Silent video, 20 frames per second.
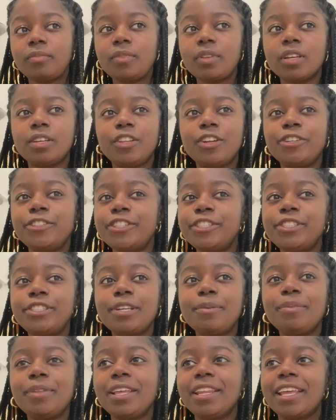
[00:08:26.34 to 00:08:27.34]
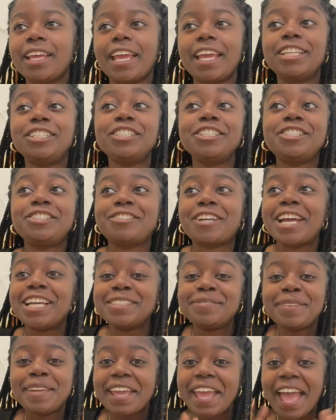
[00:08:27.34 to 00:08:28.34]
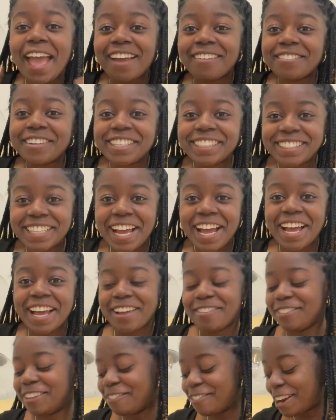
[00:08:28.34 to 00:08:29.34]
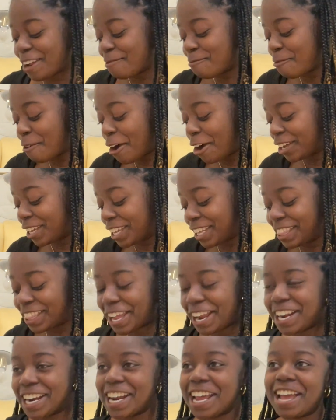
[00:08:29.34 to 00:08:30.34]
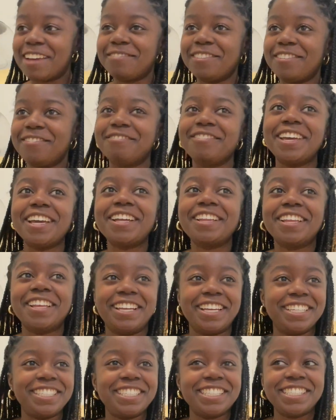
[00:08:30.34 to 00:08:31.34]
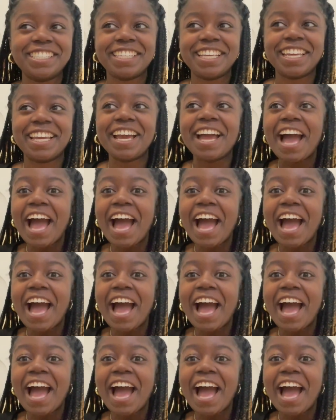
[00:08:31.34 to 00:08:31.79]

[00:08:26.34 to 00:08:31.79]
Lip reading: There's just something like, it just strikes me every time. Like when I'm walking there and I have my veil on, it's just like,